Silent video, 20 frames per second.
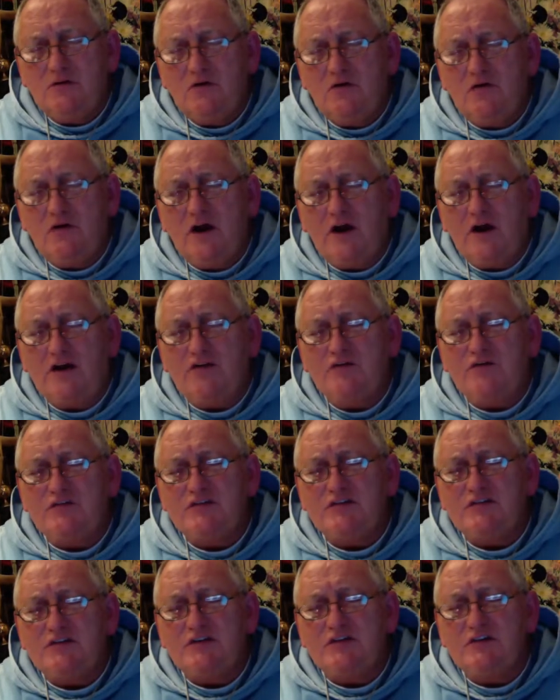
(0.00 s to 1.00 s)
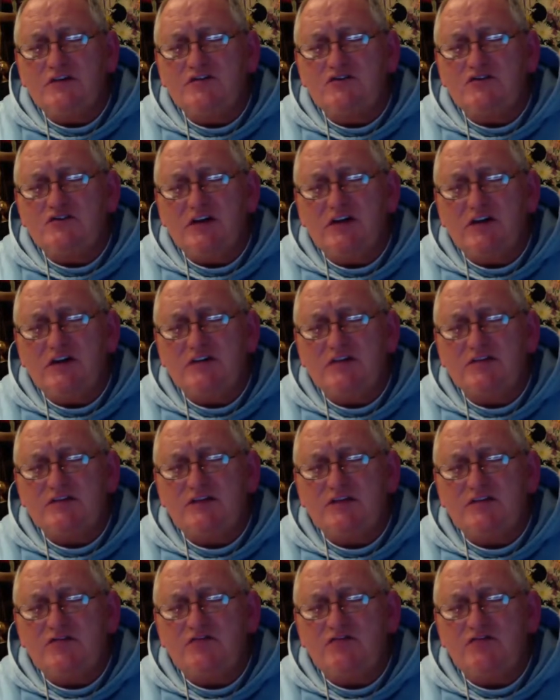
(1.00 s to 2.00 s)
Or are you still
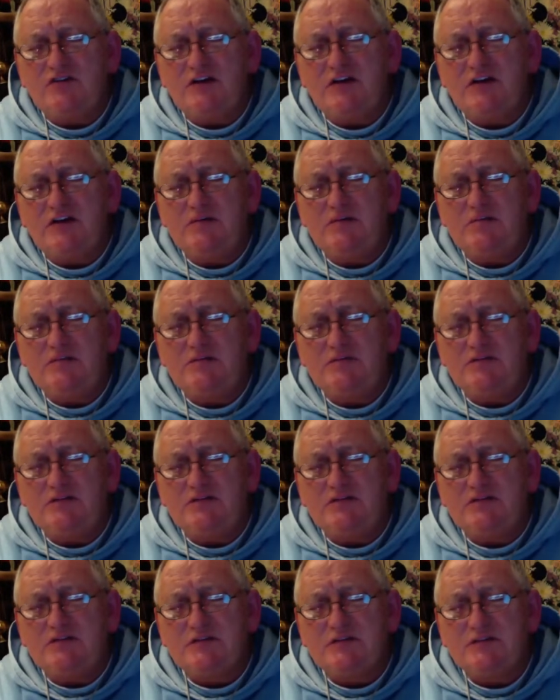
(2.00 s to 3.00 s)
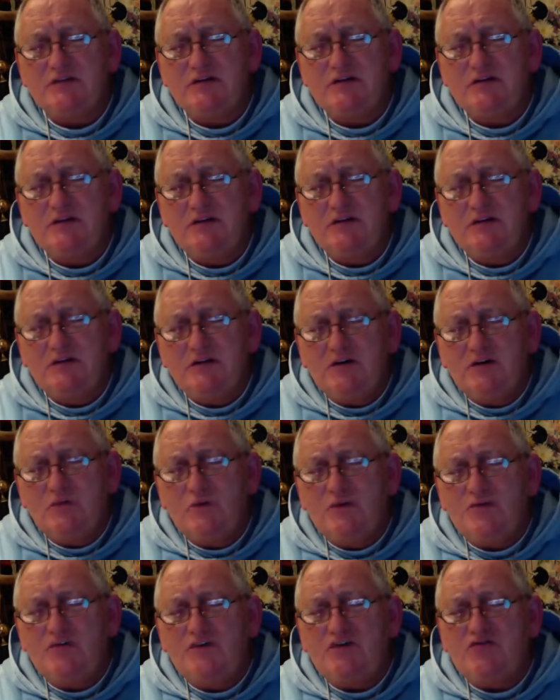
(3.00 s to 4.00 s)
chasing dreams
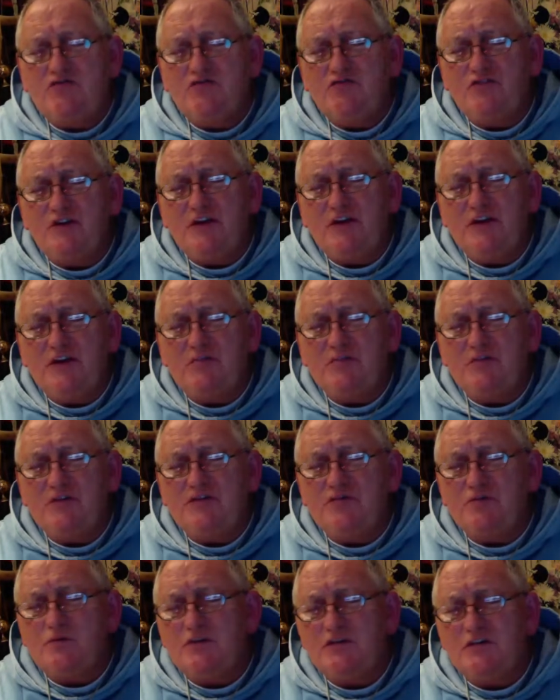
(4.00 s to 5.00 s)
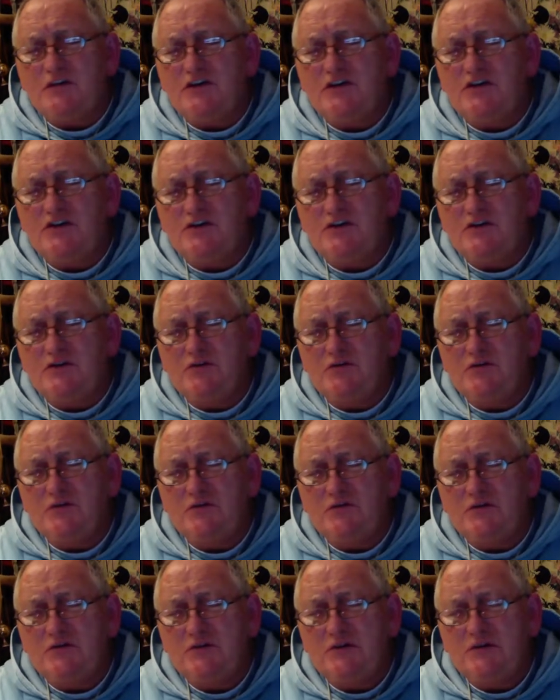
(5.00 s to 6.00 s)
when the dream is within you?
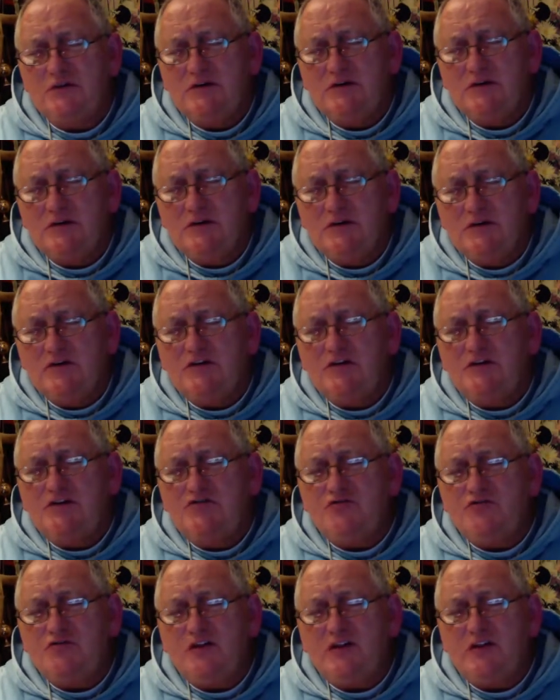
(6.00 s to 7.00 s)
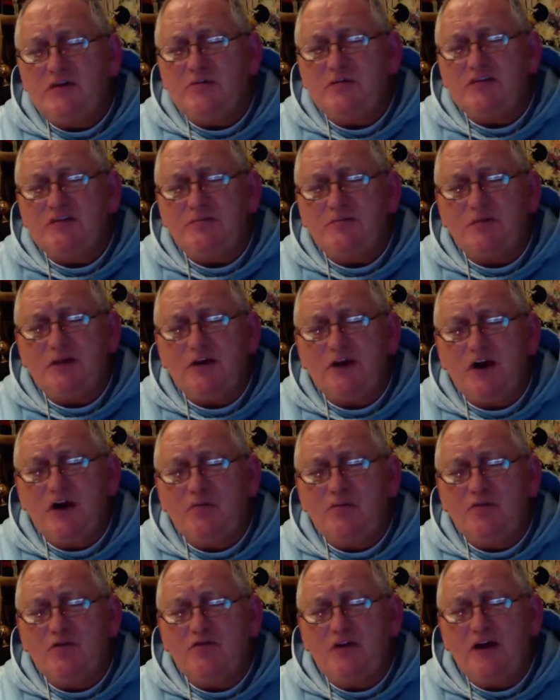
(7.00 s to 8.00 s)
The dream has
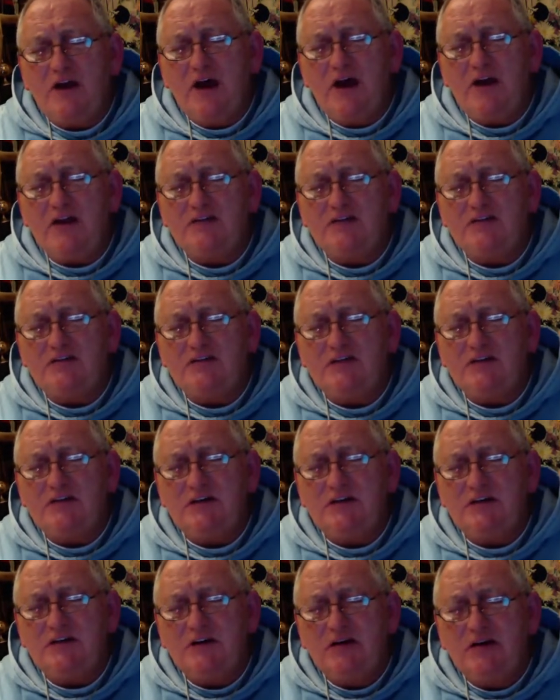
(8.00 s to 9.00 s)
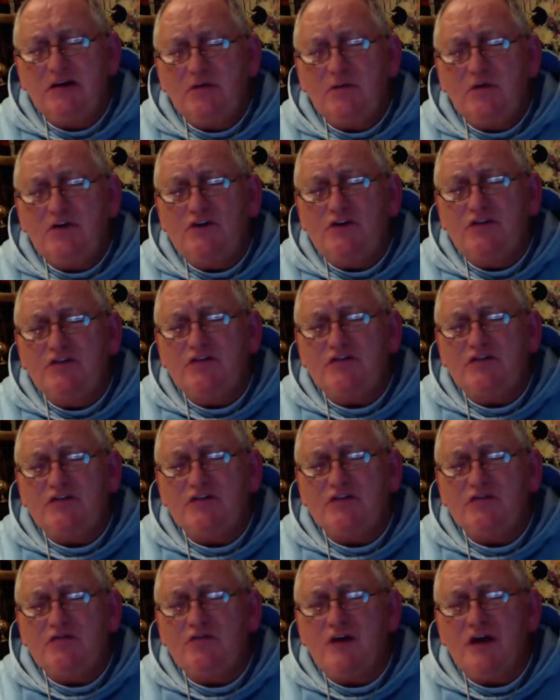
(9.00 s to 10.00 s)
become a reality when you've
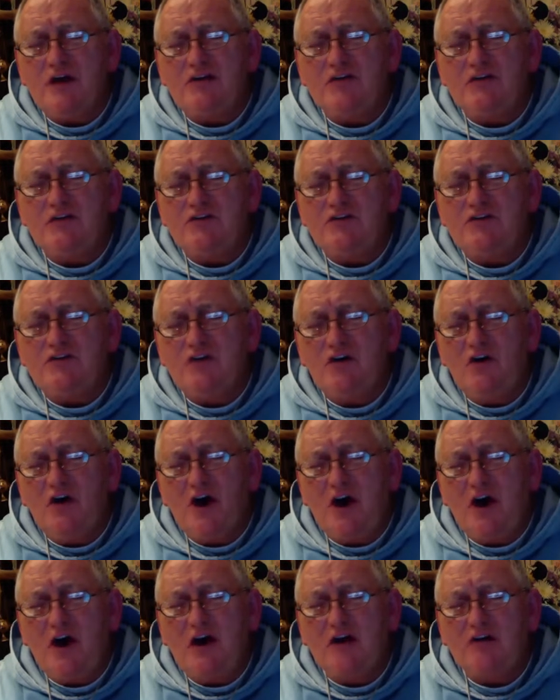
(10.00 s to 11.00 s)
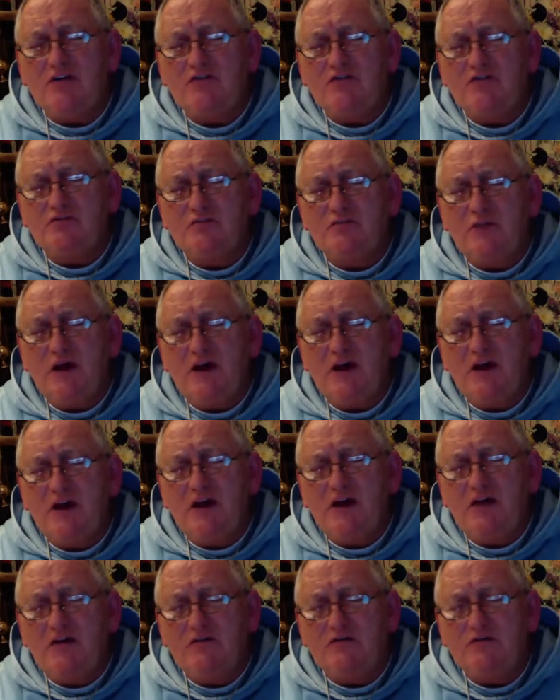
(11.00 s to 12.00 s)
surrendered your heart to my
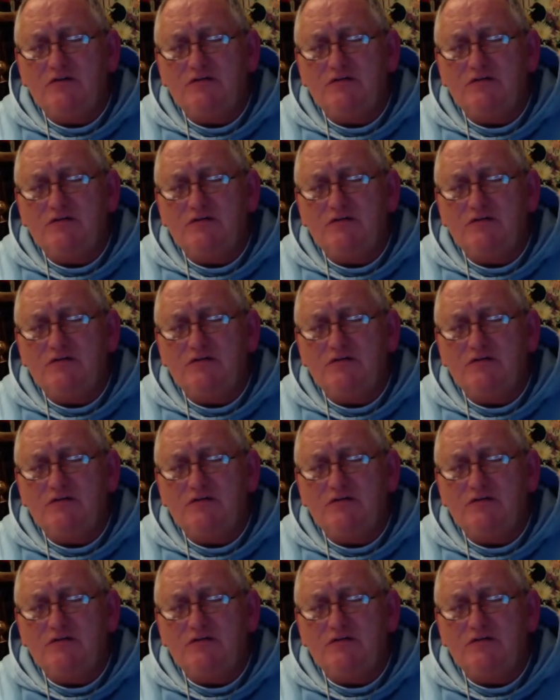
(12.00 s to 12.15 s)
love.